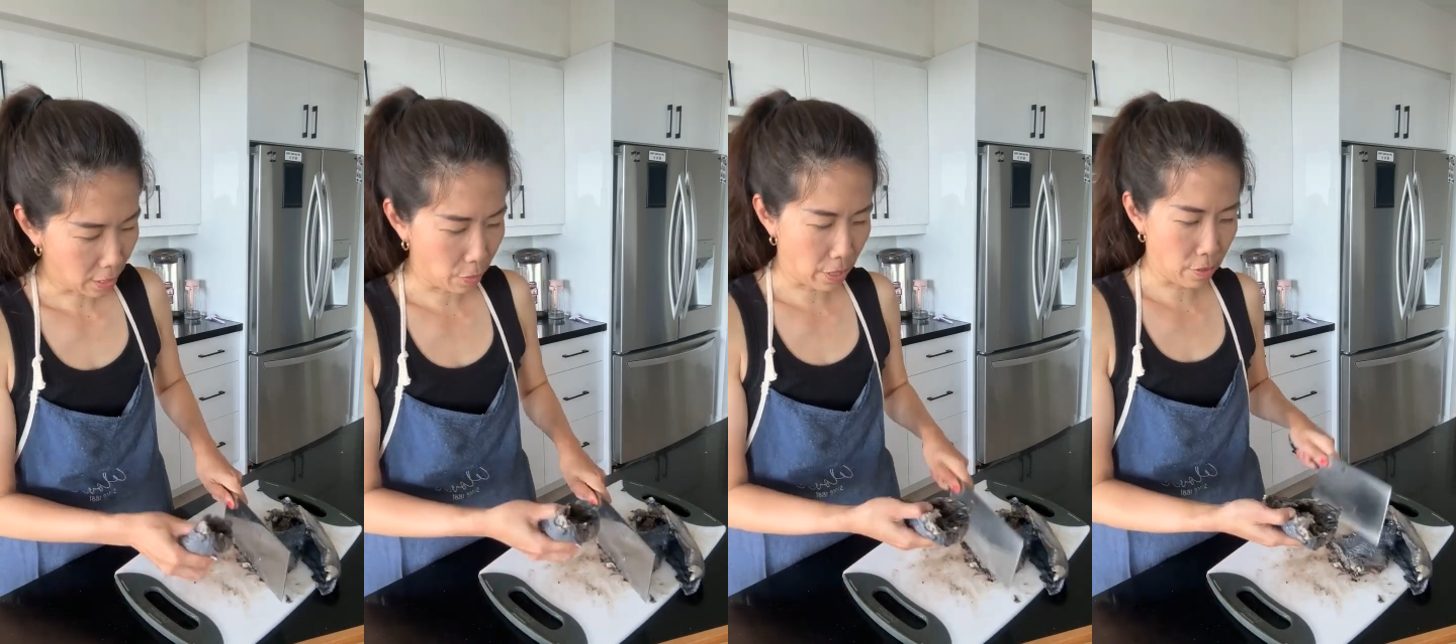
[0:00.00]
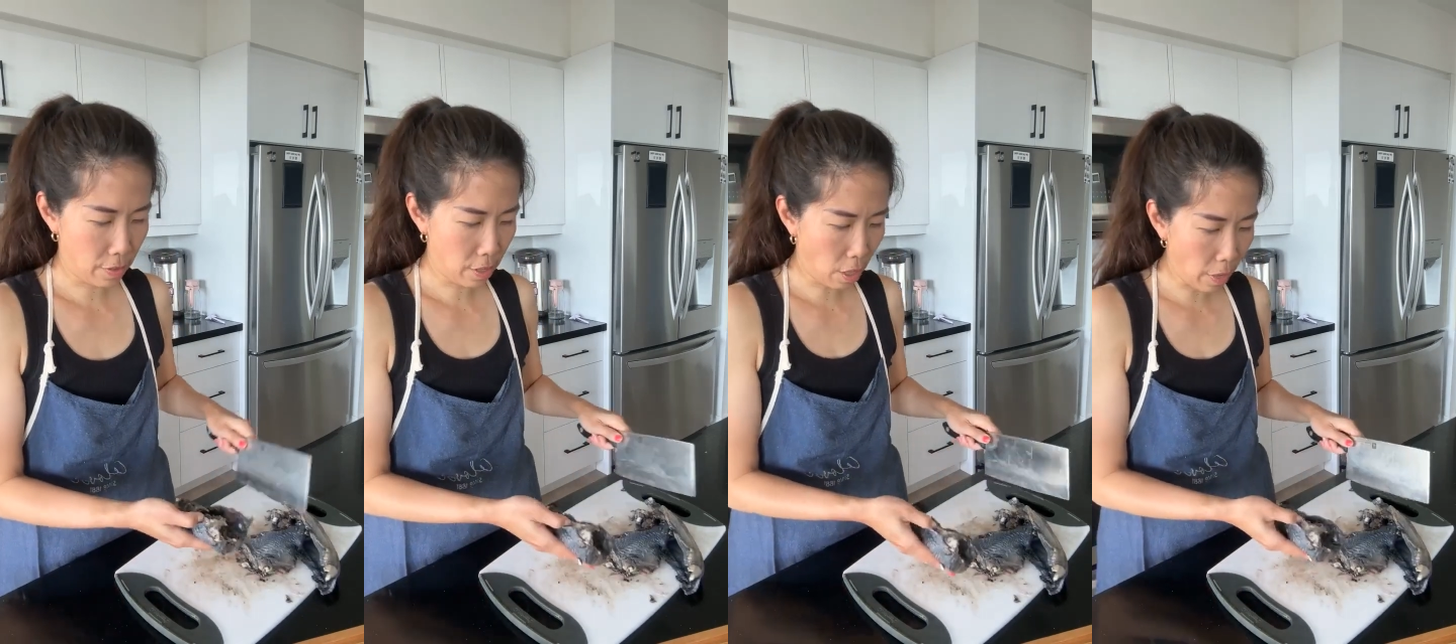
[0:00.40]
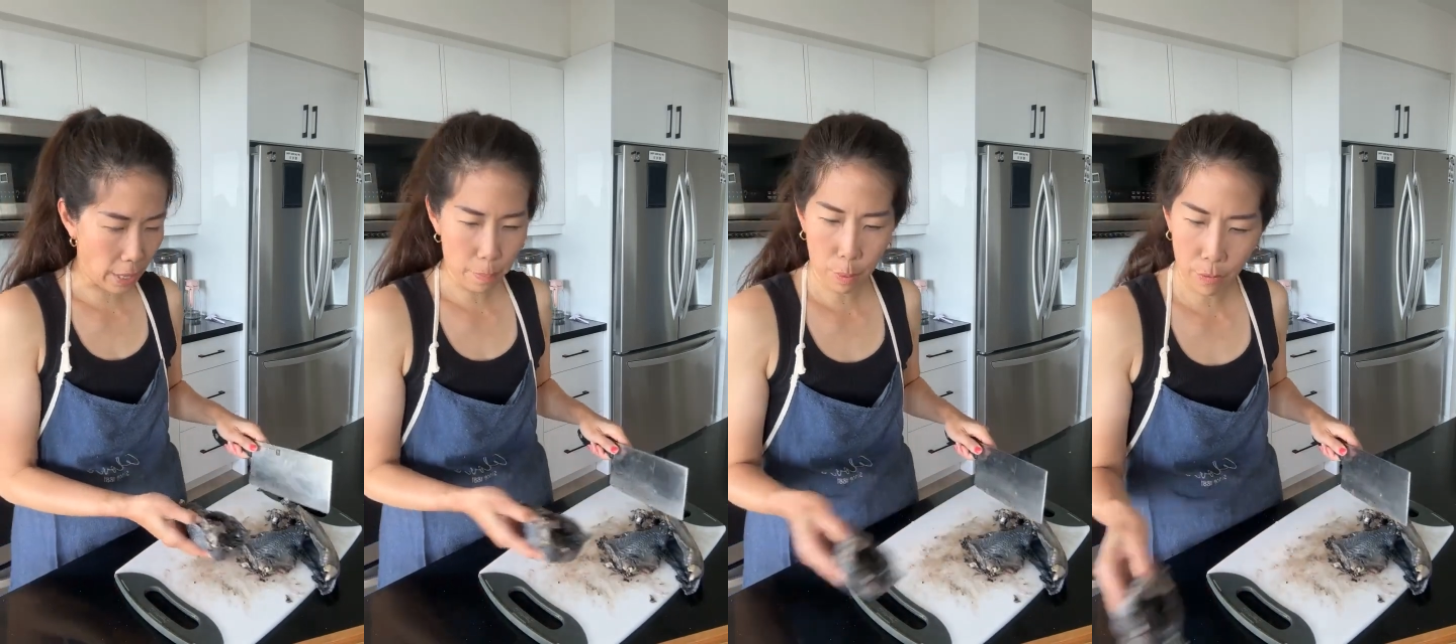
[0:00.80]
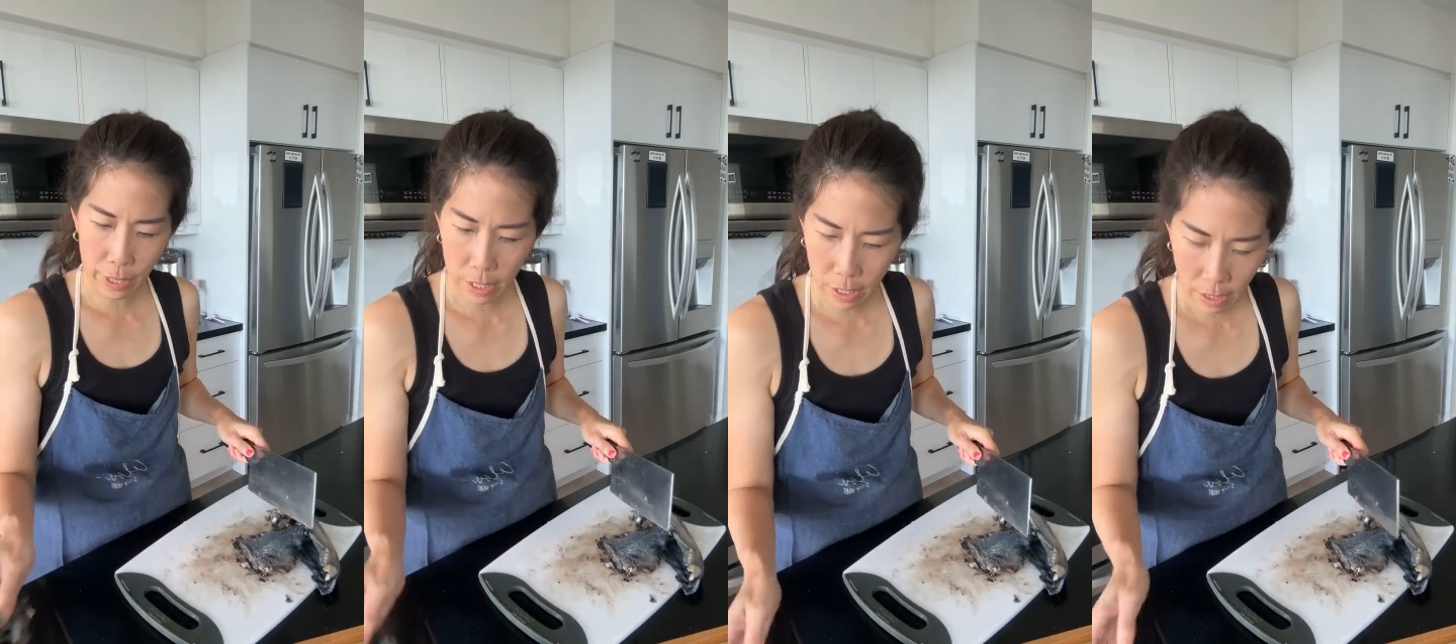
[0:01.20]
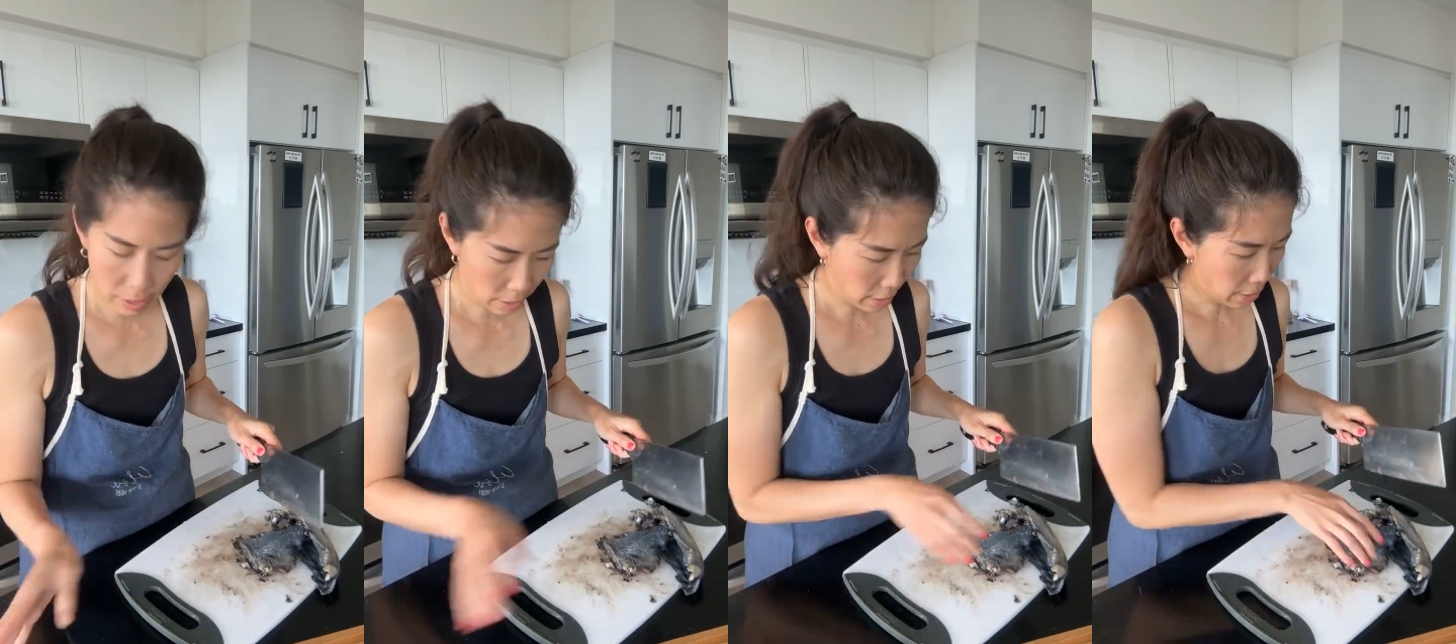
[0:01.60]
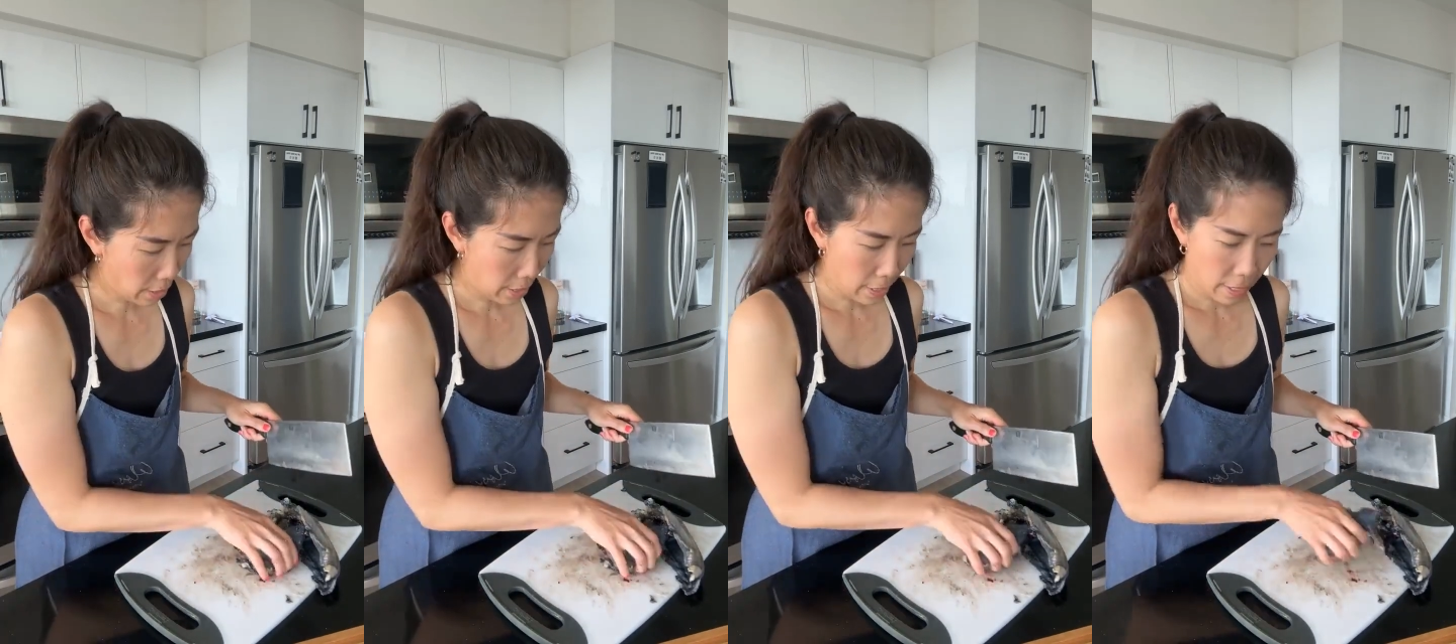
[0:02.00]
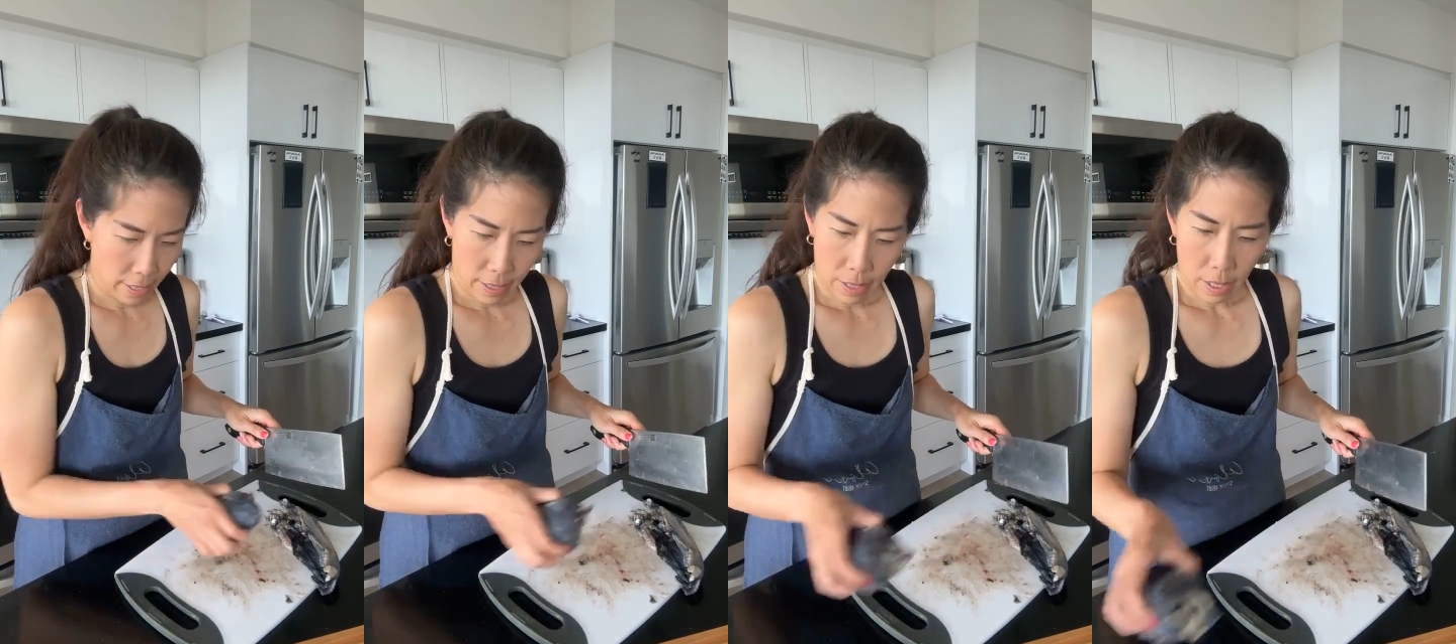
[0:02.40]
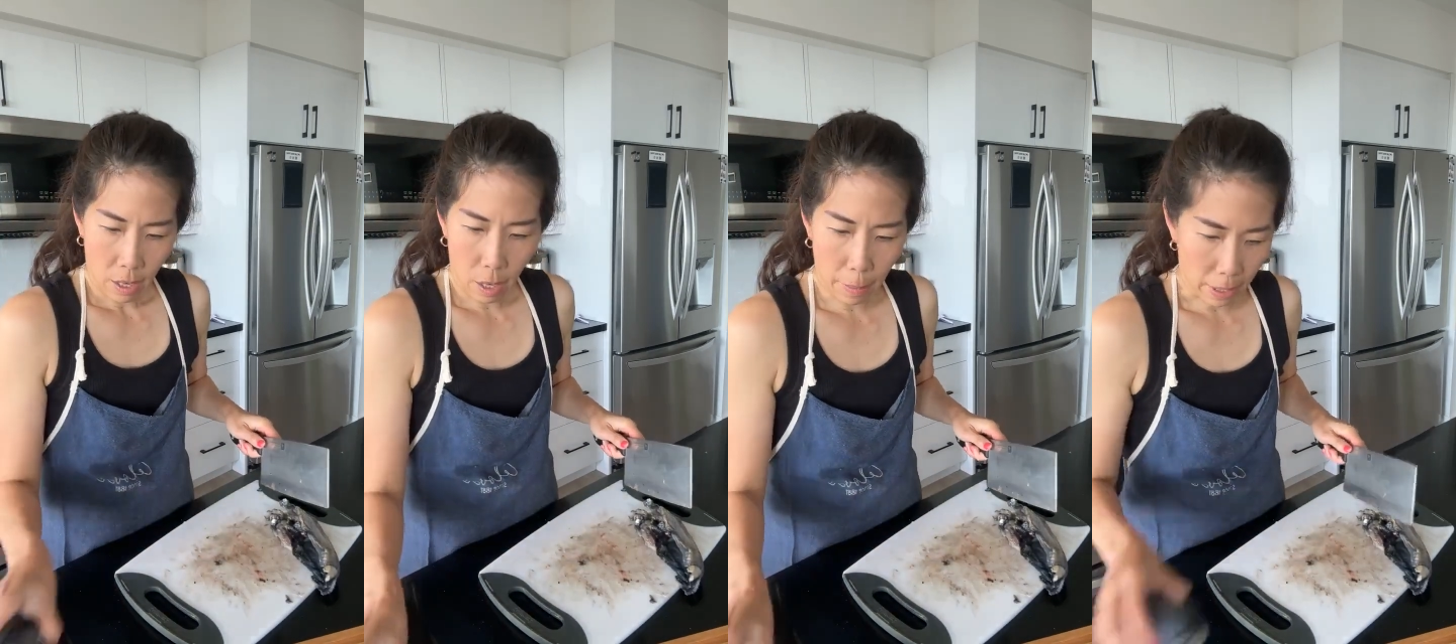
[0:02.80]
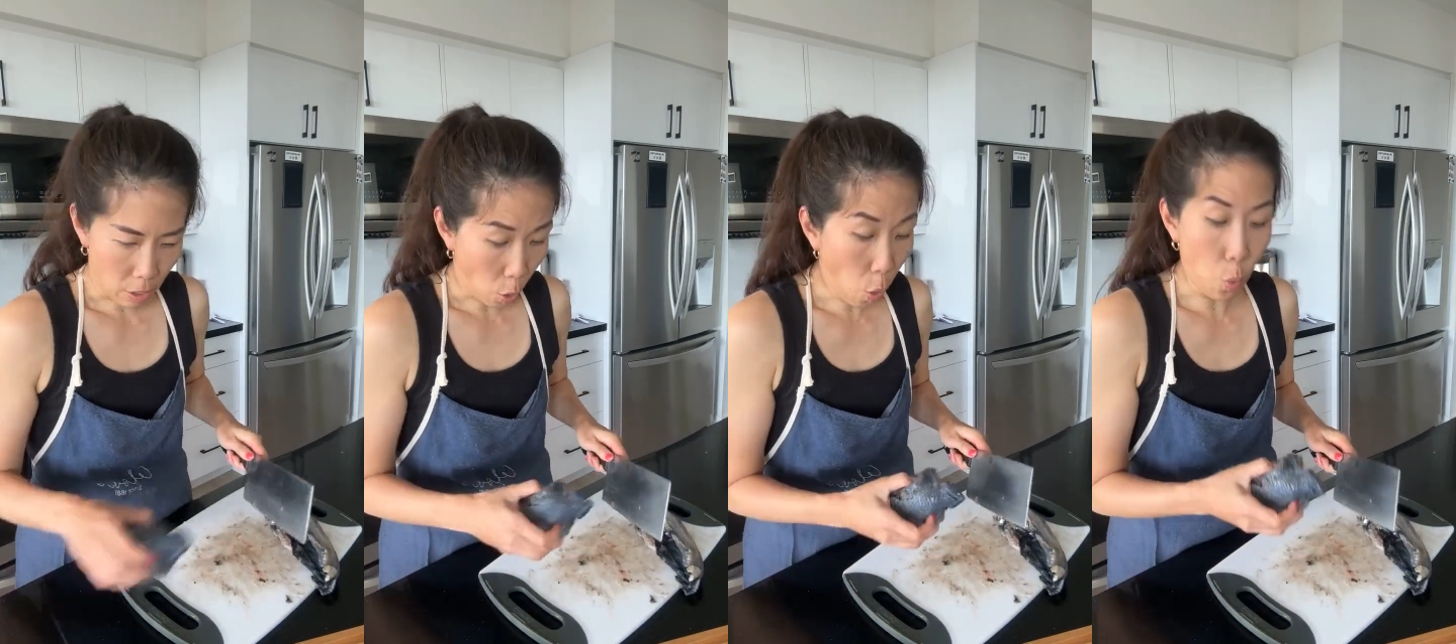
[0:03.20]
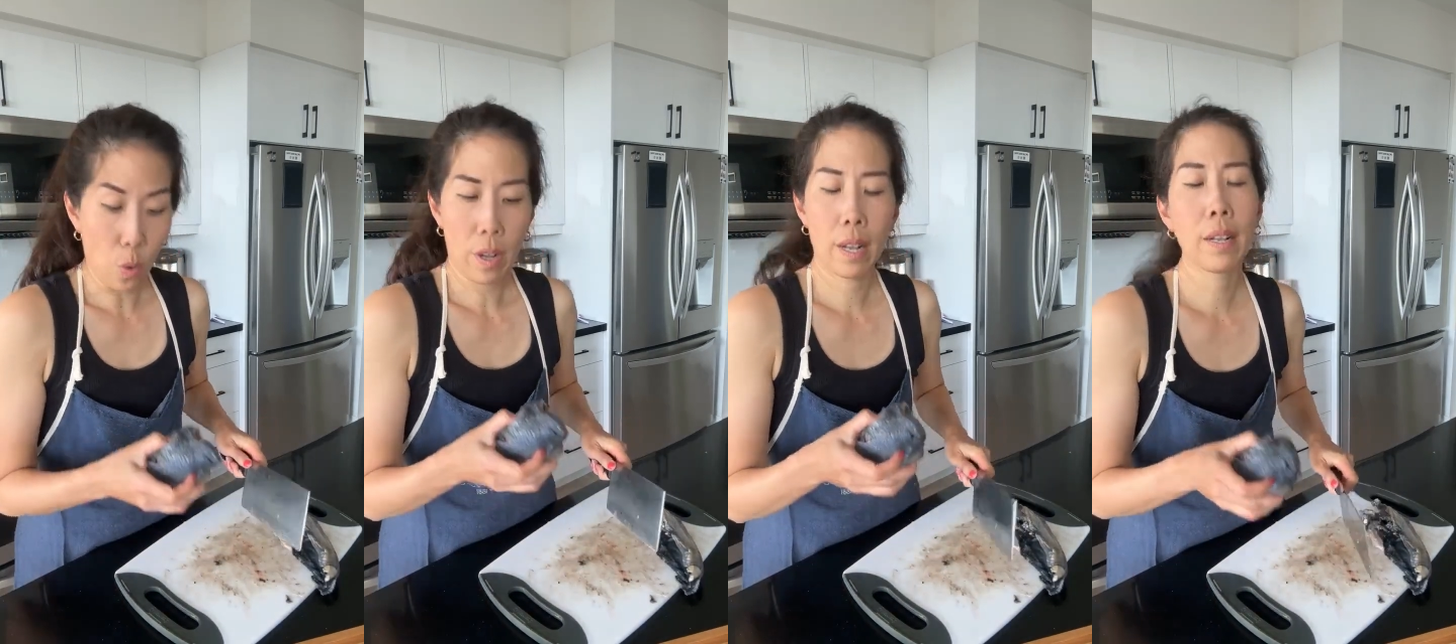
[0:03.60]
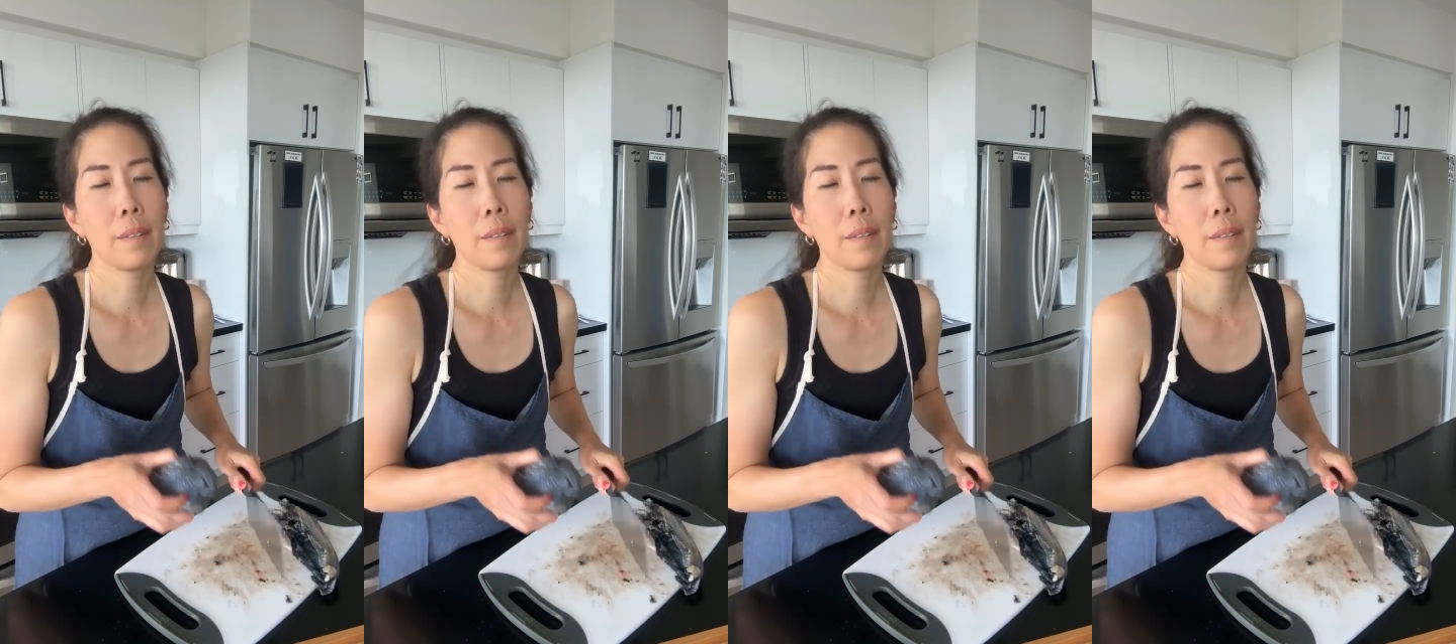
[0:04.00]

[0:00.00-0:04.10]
There we go. All right, perfect. Oh my God, oh,